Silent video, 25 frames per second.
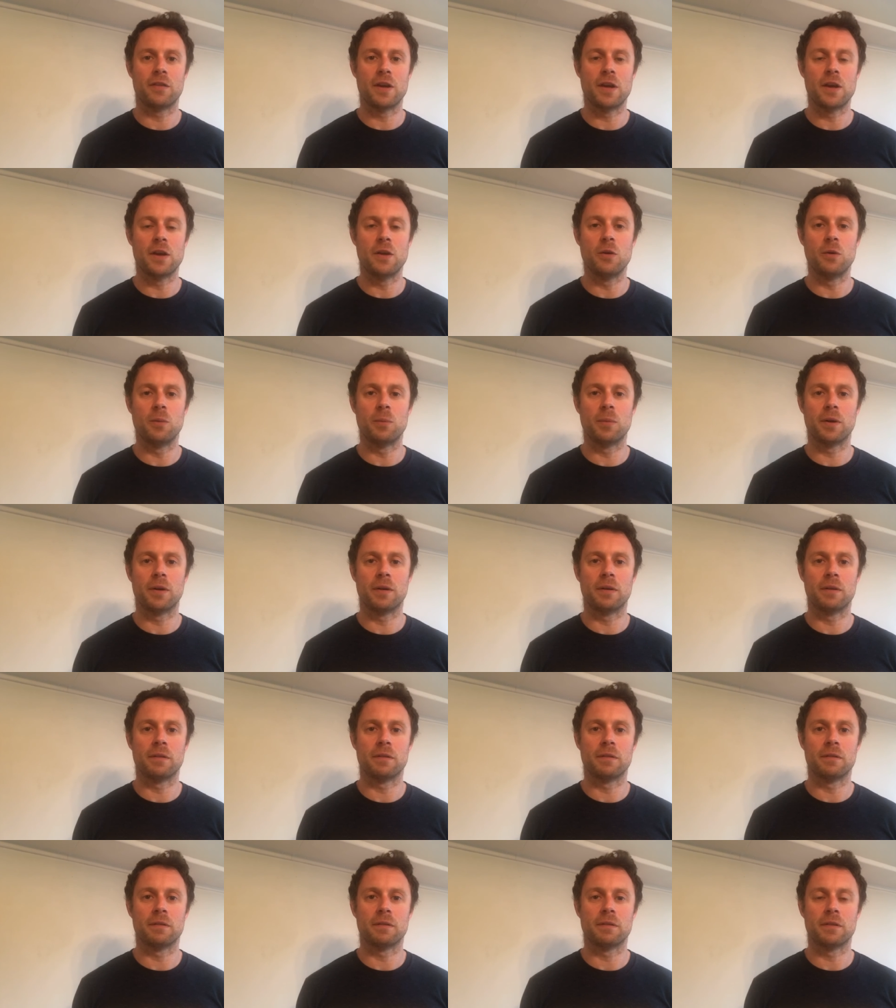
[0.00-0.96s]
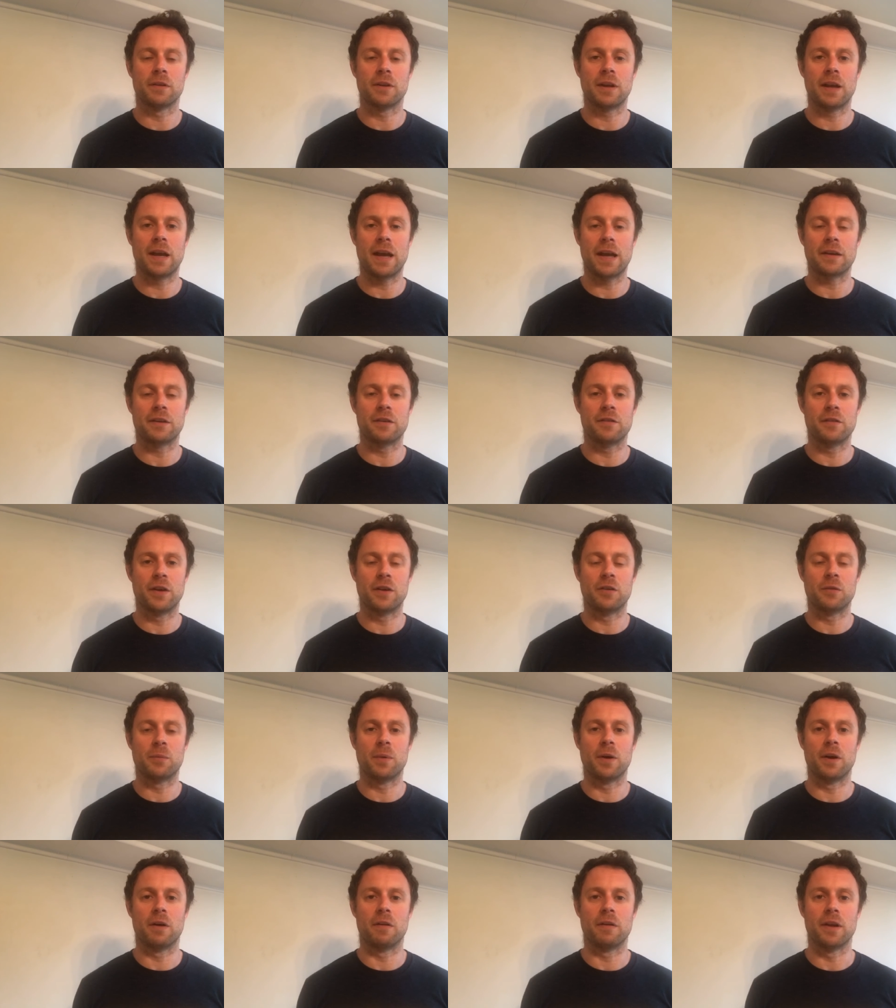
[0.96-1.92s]
human collective
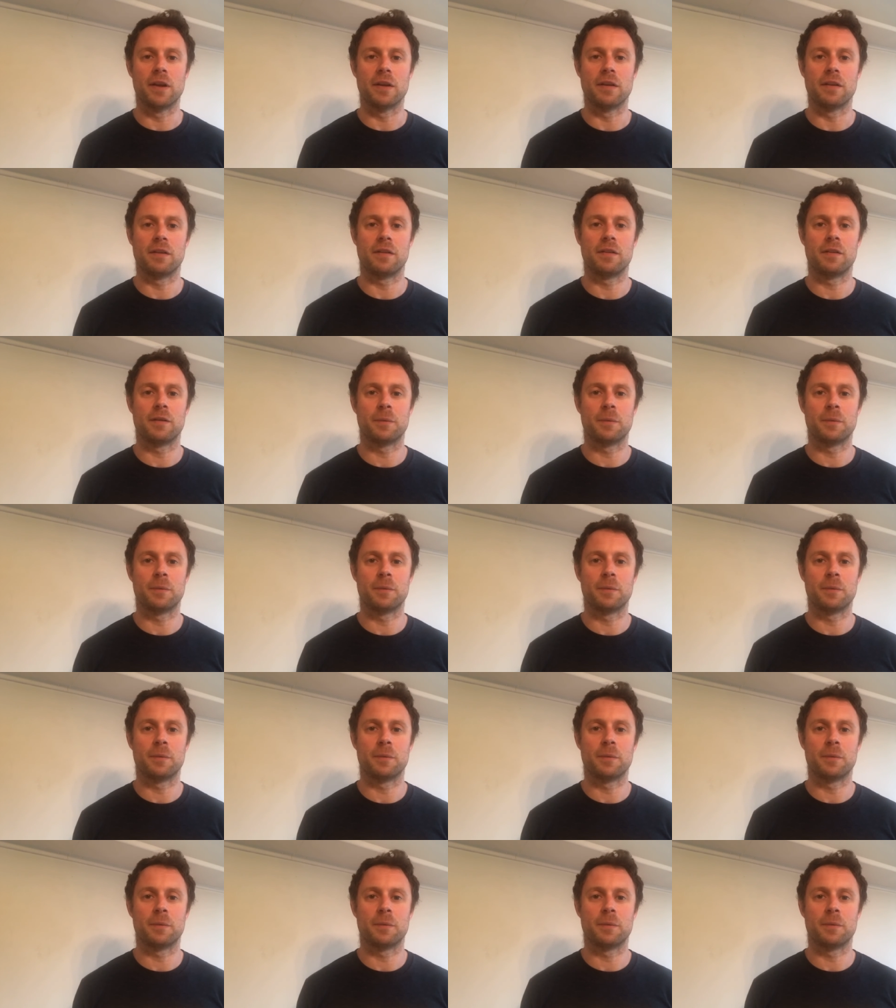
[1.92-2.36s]
experience.